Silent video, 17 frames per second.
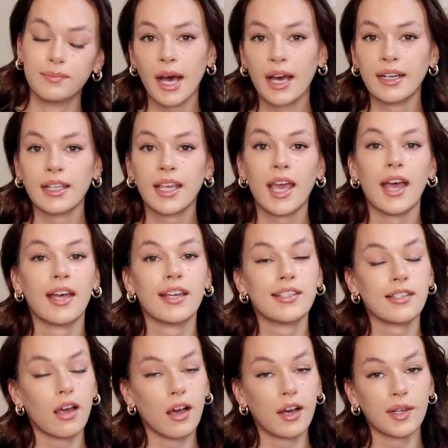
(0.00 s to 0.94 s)

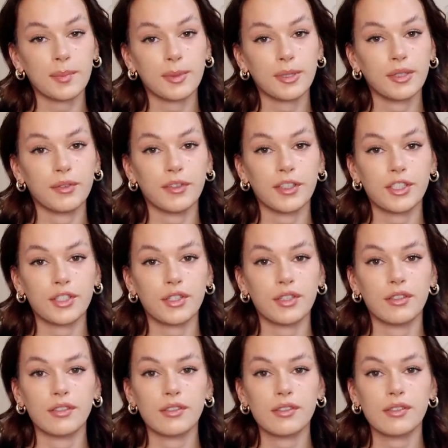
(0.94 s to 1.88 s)
podcasts, Audible
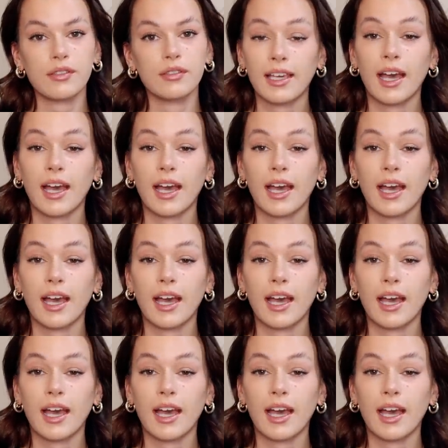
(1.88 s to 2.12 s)
Originals,